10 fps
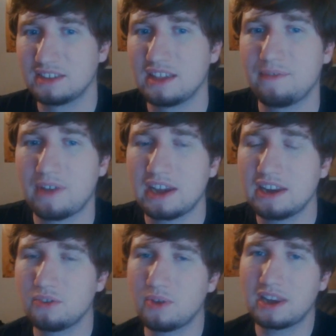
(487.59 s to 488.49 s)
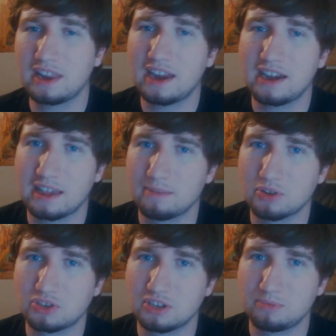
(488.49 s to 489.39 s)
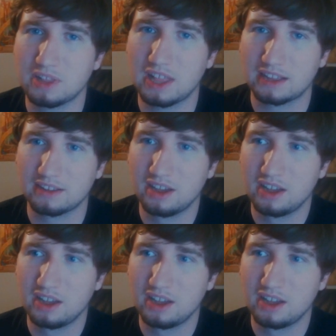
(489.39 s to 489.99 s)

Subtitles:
If I need to do any editing, it must just be like,